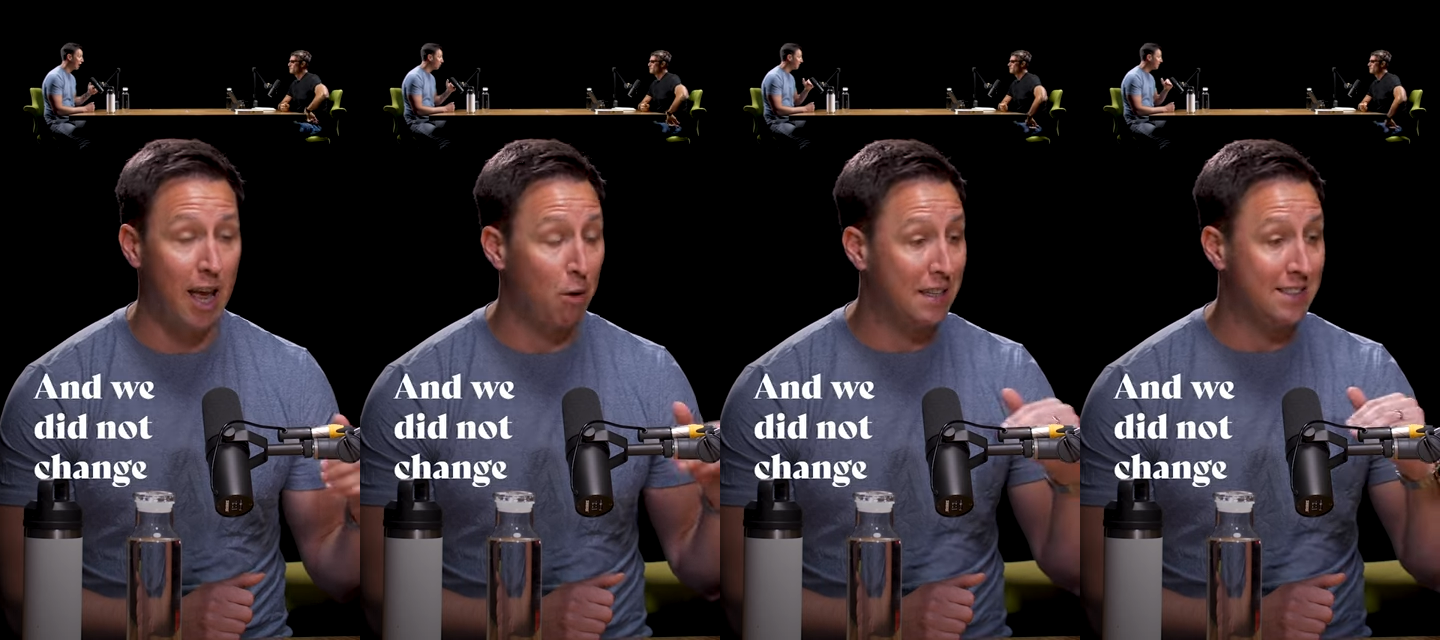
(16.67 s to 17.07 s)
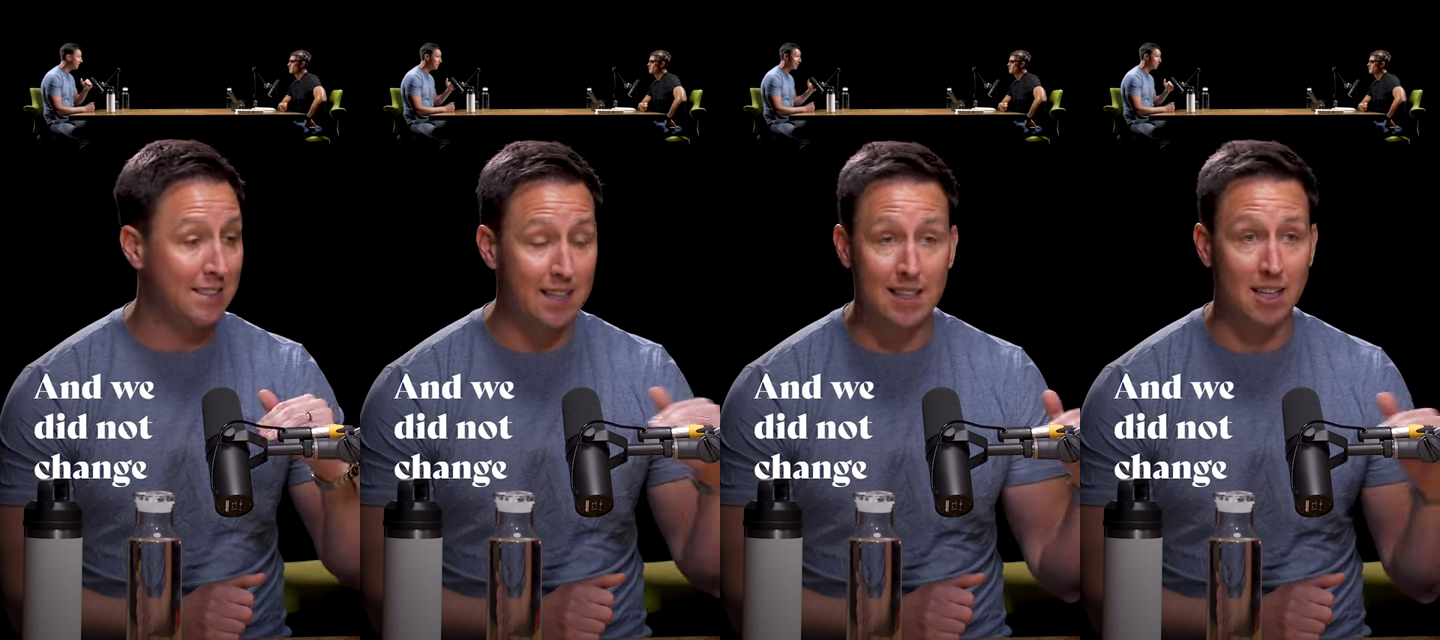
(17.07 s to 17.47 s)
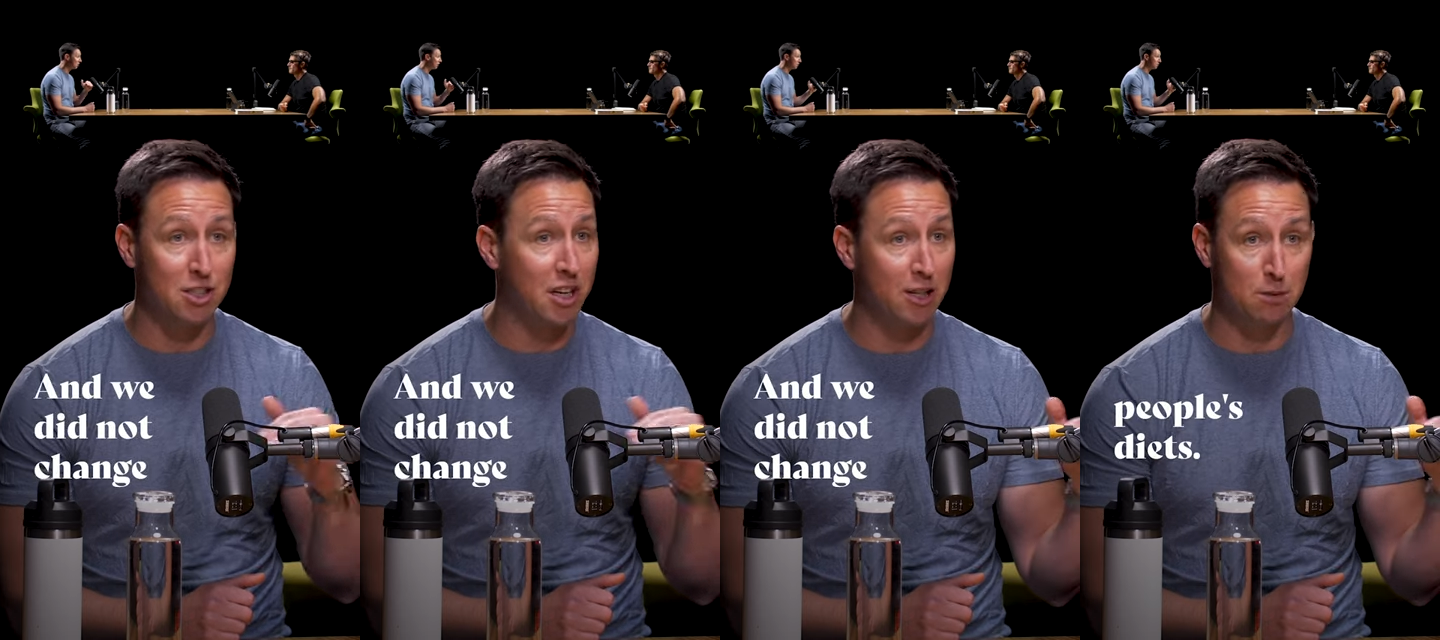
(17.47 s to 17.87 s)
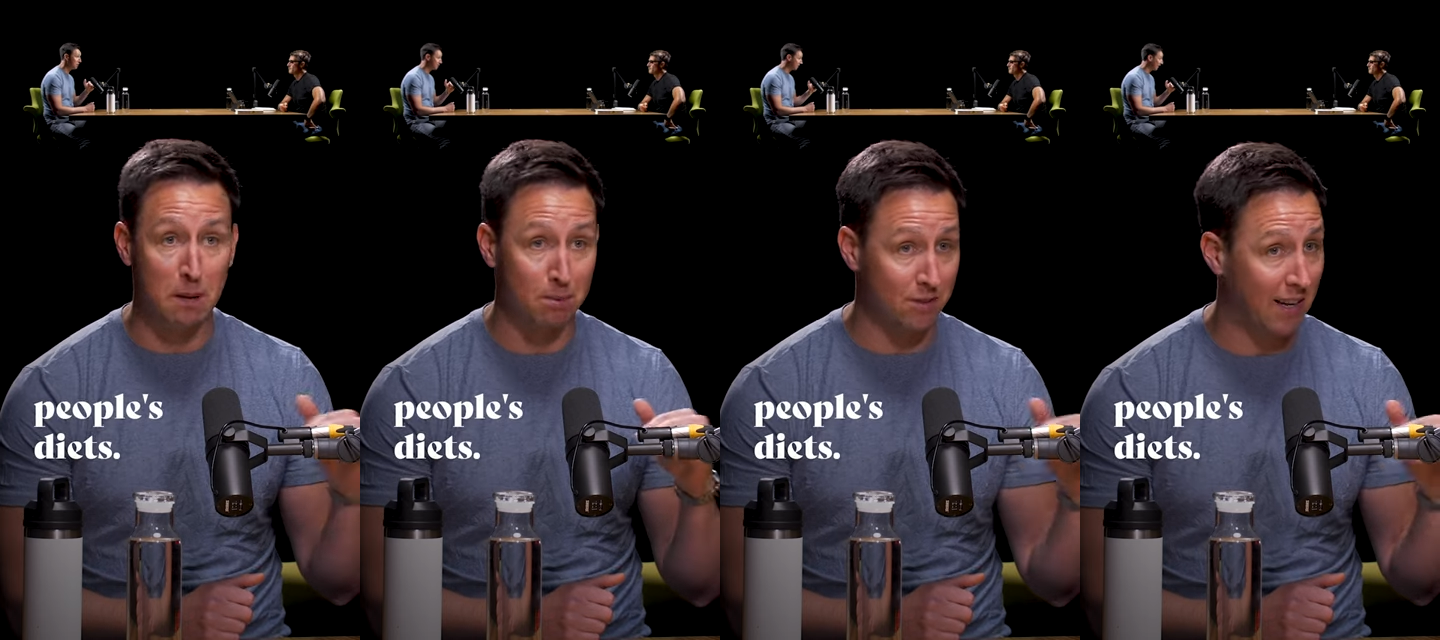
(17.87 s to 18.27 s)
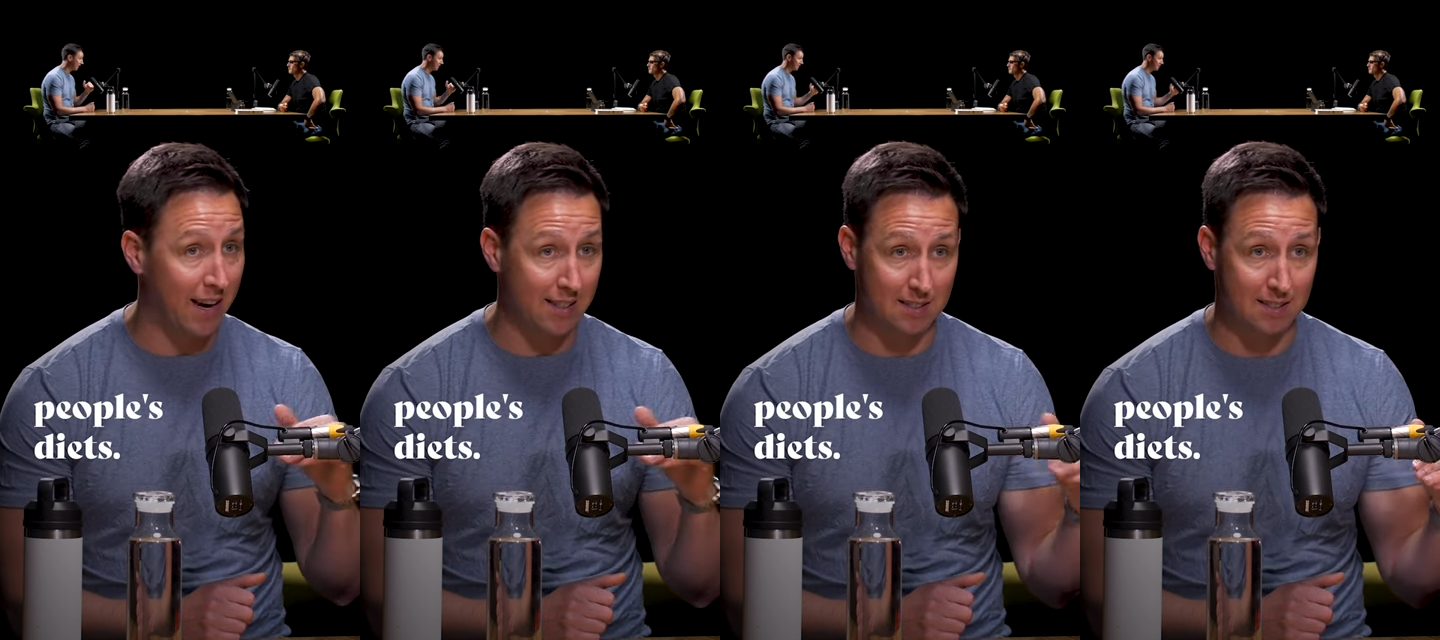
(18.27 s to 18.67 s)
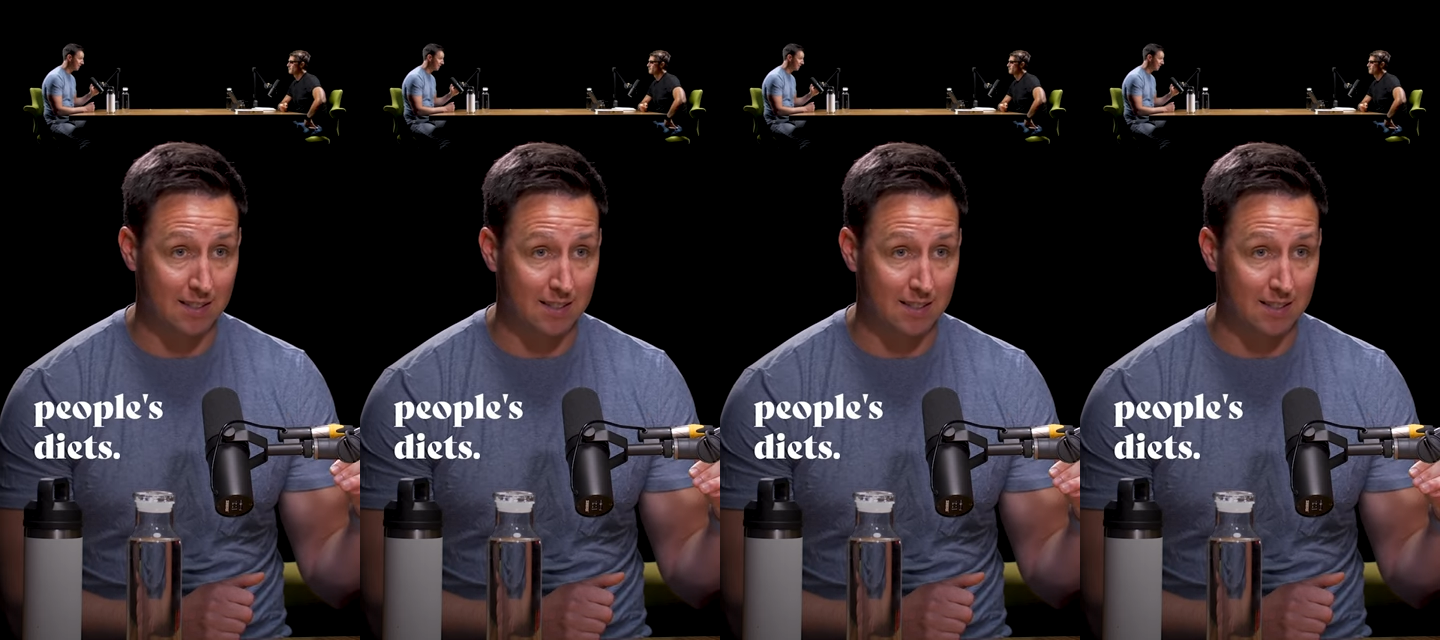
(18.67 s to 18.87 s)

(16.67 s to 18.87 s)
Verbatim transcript: And we did not change people's diets.